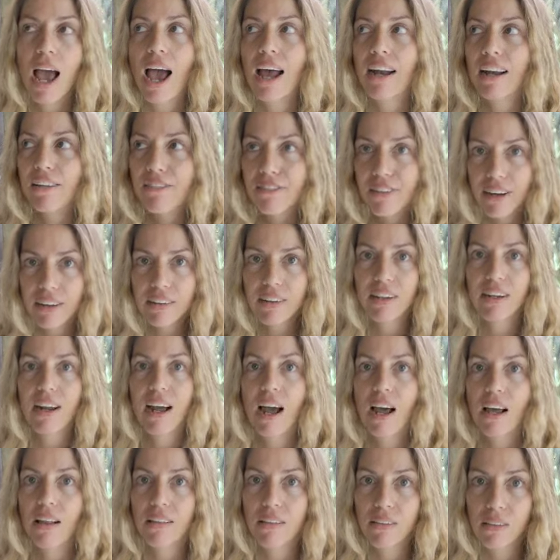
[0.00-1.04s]
And I found that I
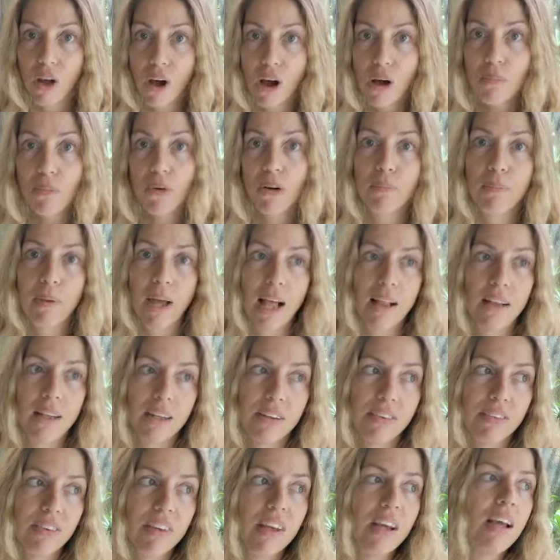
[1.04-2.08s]
had a lot more
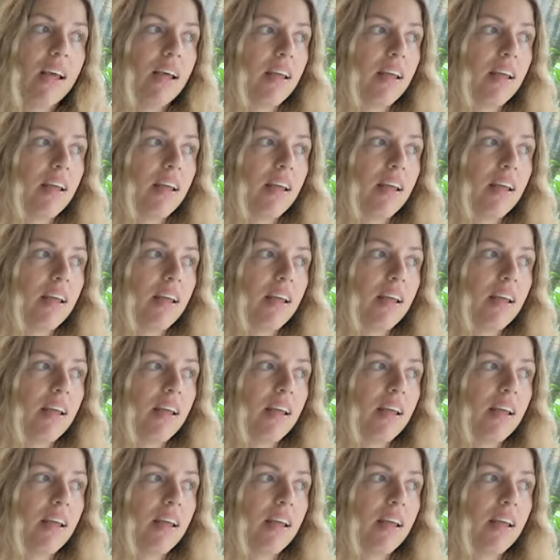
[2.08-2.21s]
balance.